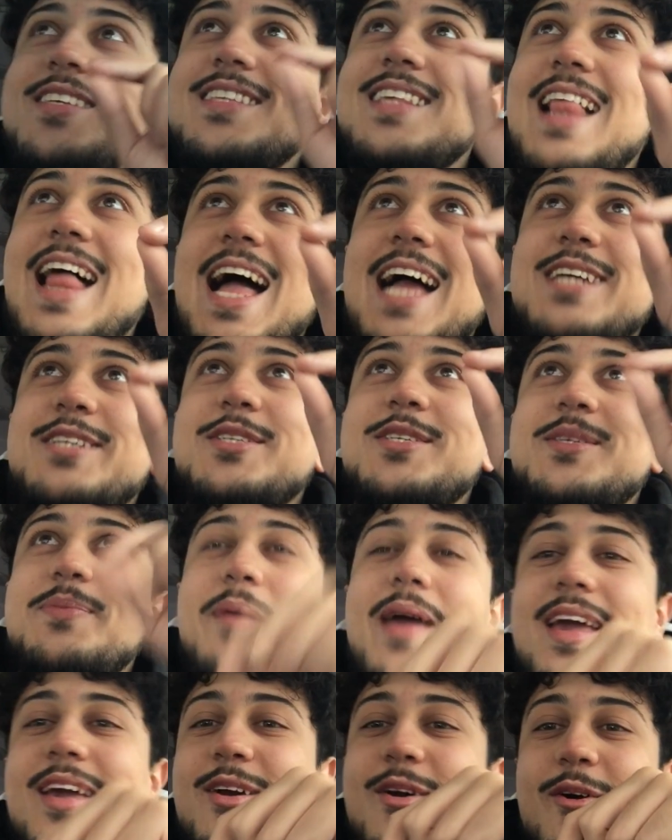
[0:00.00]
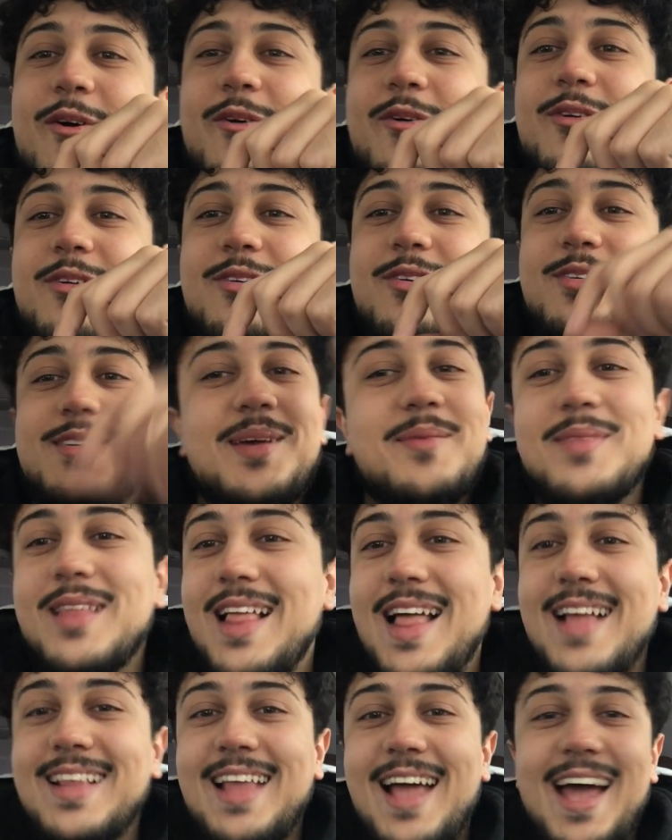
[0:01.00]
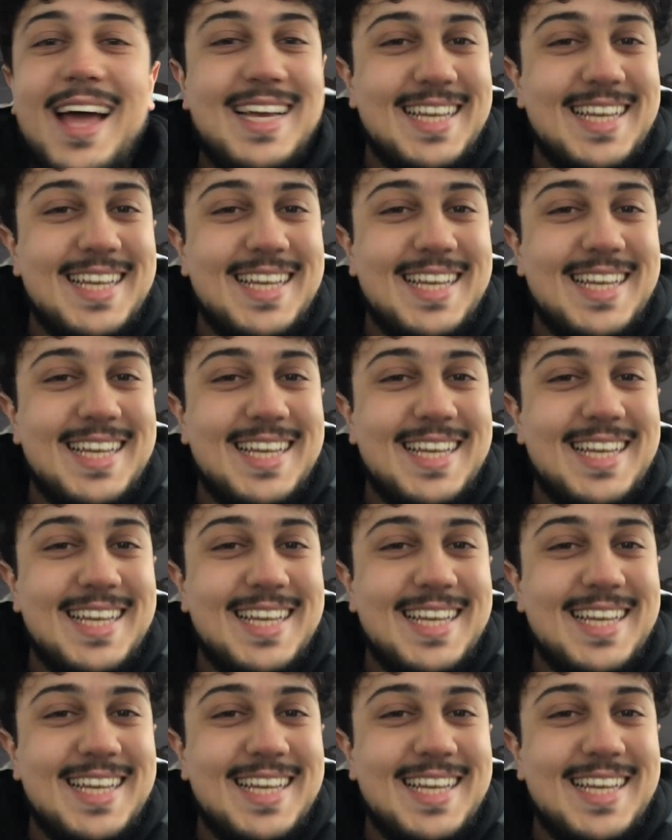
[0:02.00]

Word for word: slash spanko something like that.